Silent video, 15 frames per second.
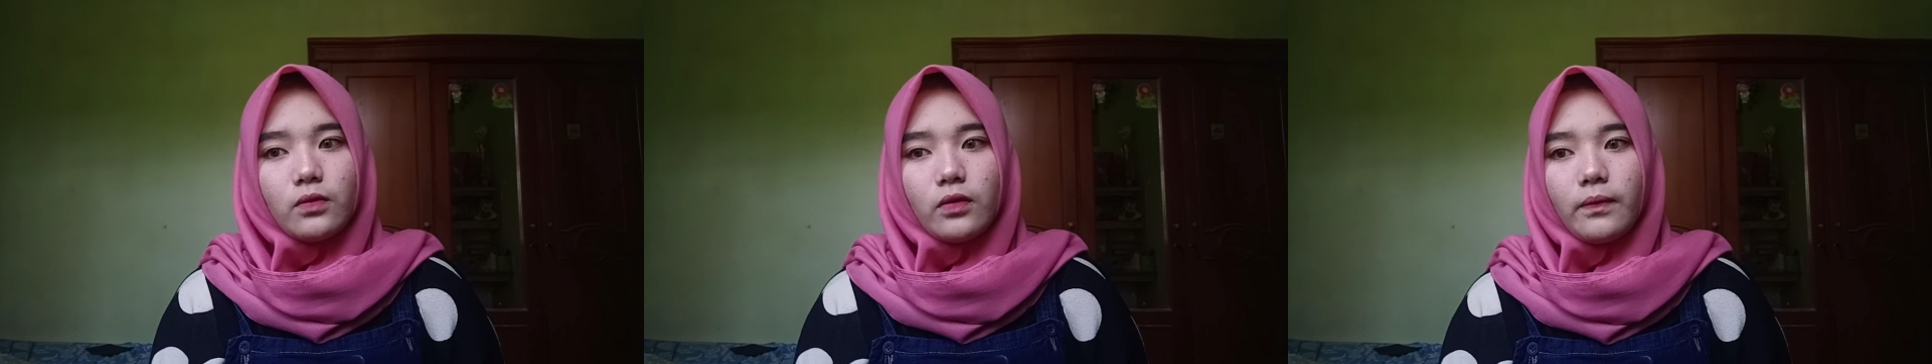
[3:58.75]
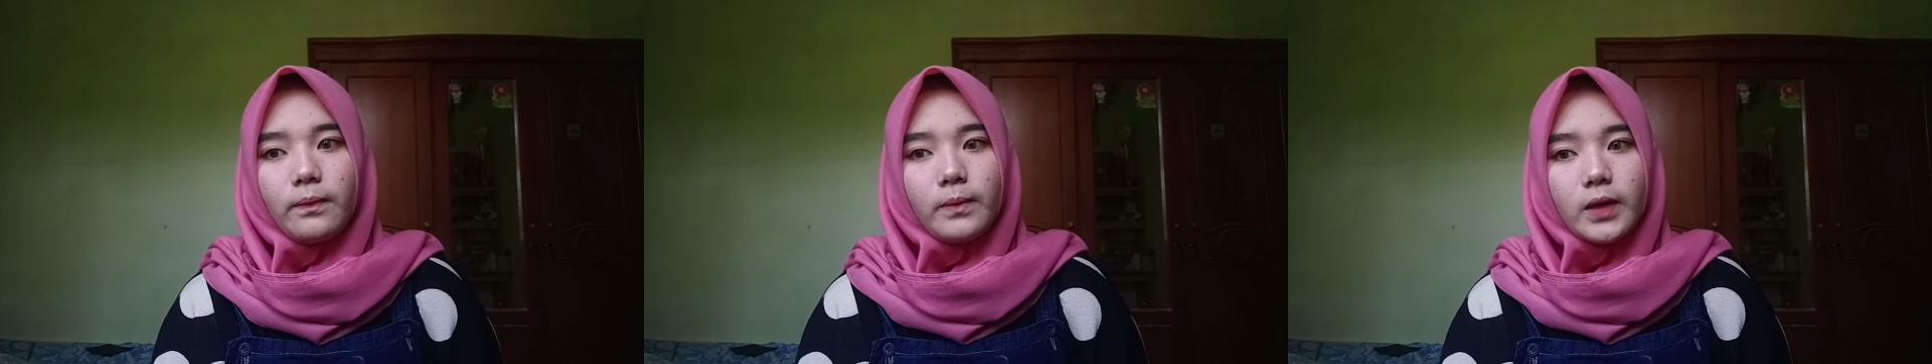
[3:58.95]

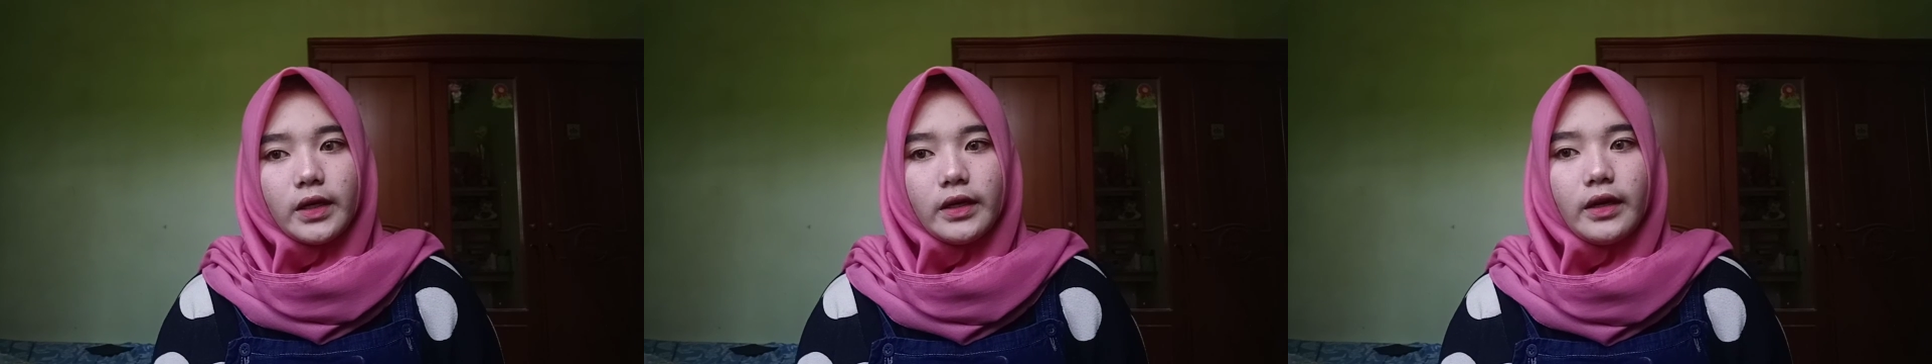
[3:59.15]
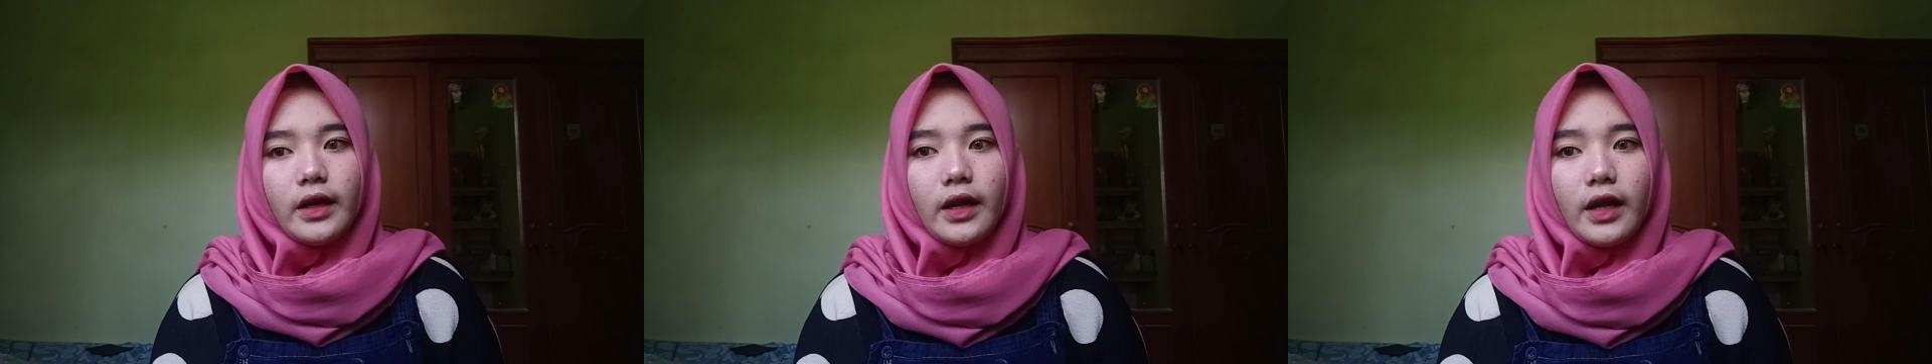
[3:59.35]

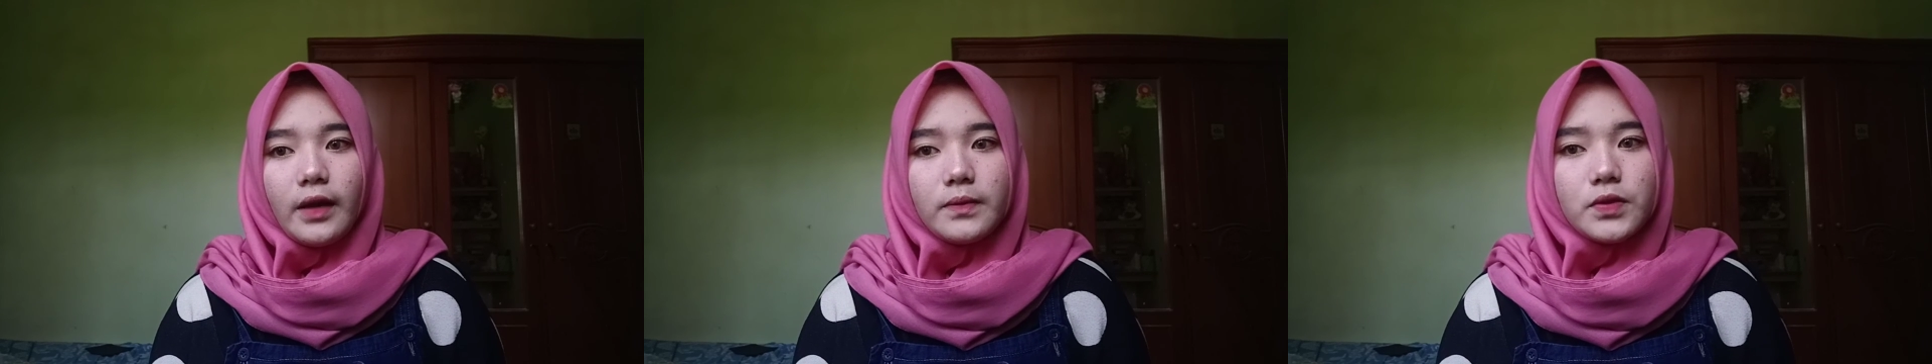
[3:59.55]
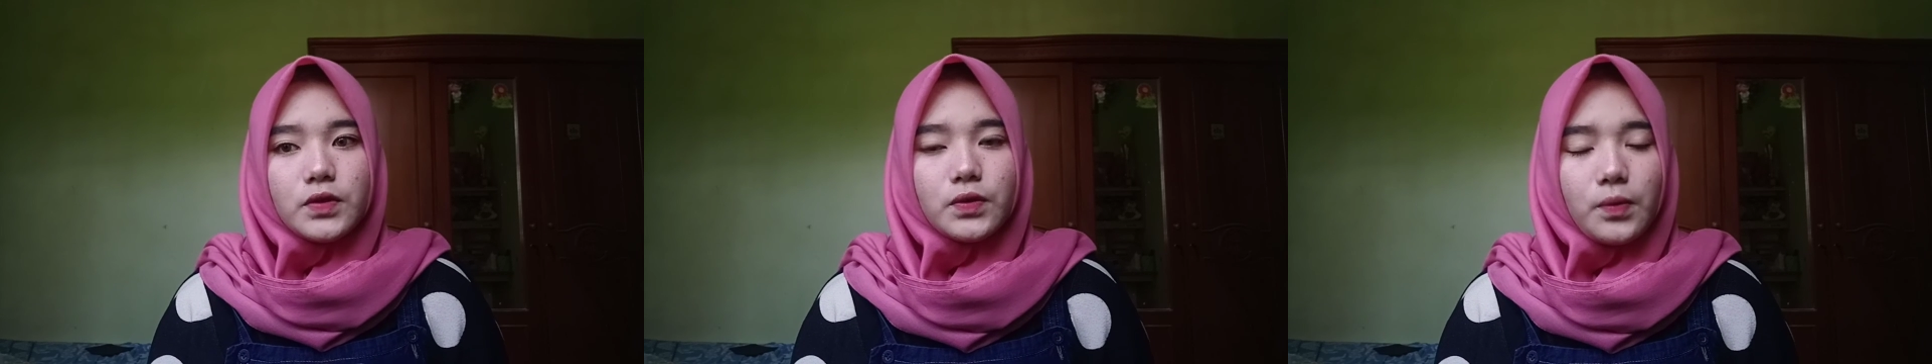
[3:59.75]
movement
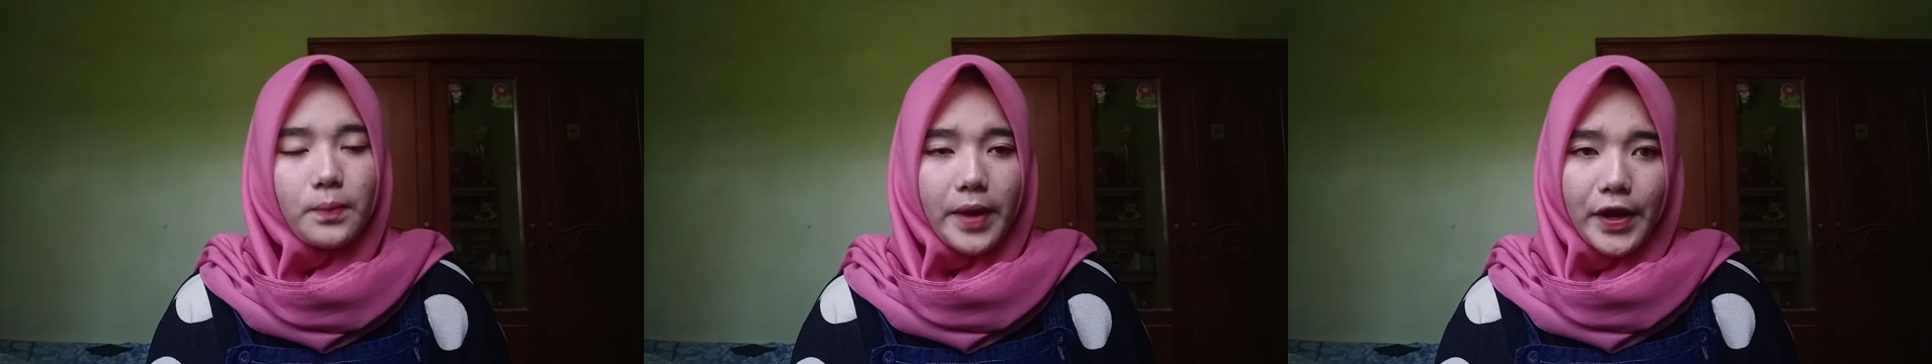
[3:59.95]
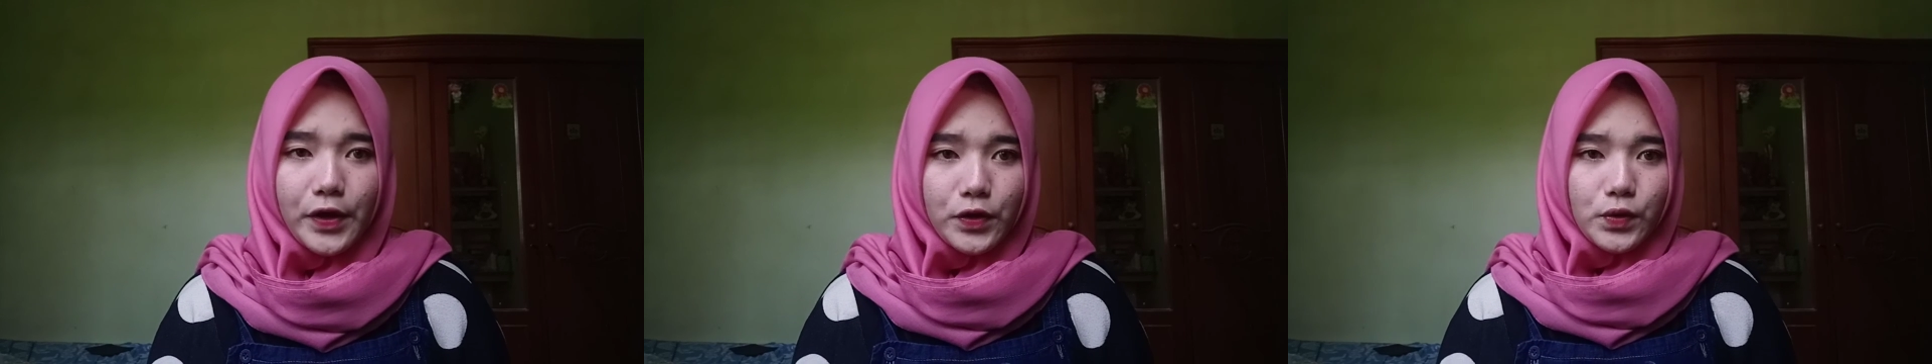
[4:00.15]
aims to
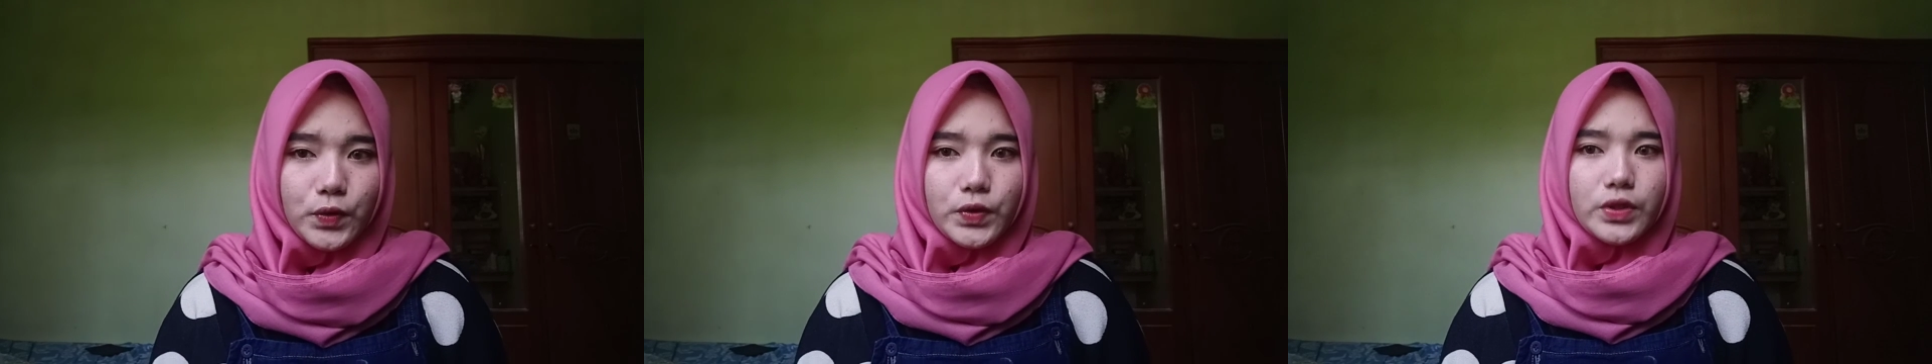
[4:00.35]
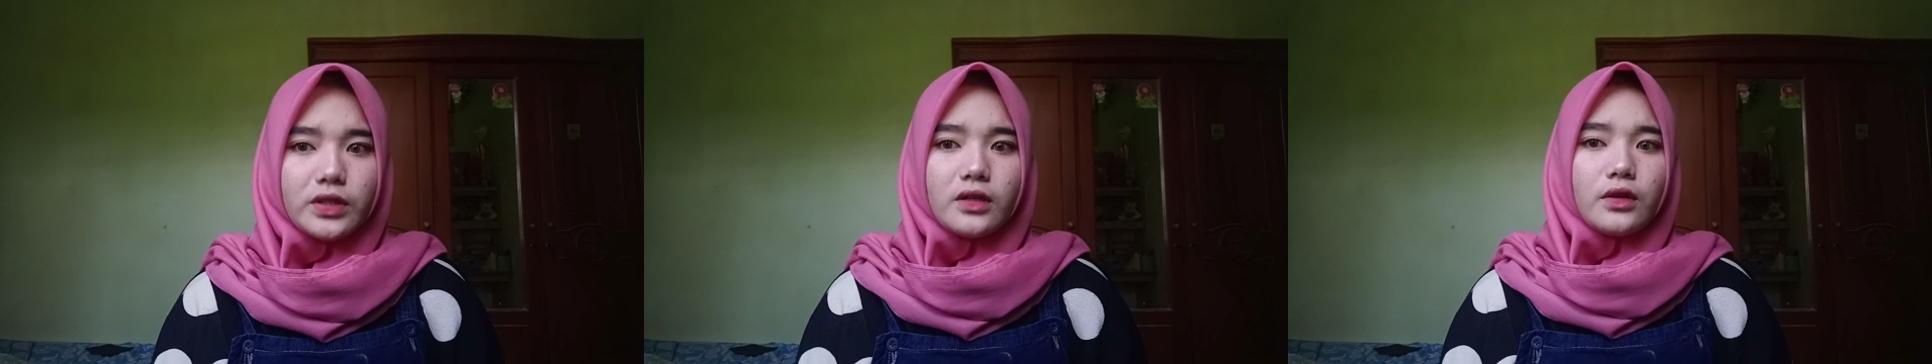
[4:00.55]
make
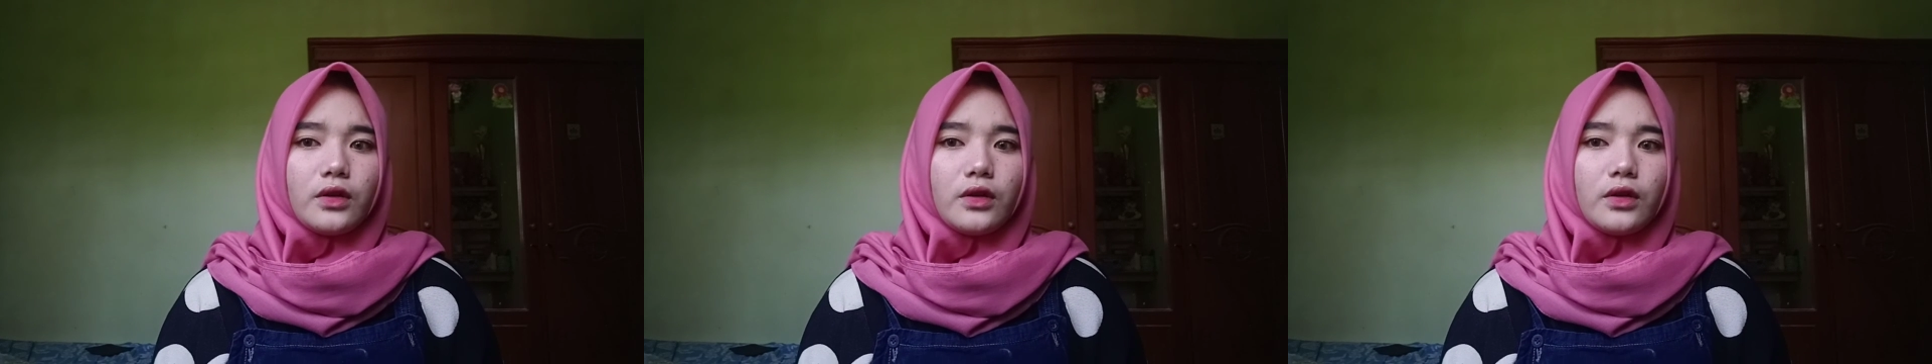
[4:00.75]
us